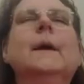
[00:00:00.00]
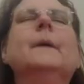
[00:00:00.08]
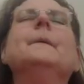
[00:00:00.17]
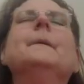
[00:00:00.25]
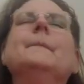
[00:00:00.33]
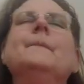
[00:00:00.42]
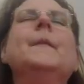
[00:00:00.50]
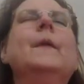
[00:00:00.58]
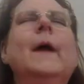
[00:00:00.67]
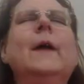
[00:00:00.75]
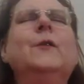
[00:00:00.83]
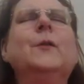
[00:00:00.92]
one, one
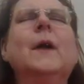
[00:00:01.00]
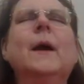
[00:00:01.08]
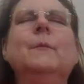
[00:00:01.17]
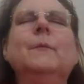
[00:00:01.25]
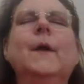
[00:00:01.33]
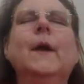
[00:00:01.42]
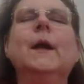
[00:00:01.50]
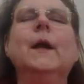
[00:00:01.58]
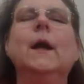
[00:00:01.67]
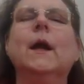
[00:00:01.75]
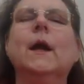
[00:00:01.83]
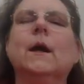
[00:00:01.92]
That's one. what I'm
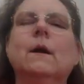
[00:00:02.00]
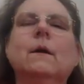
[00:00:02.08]
thinking.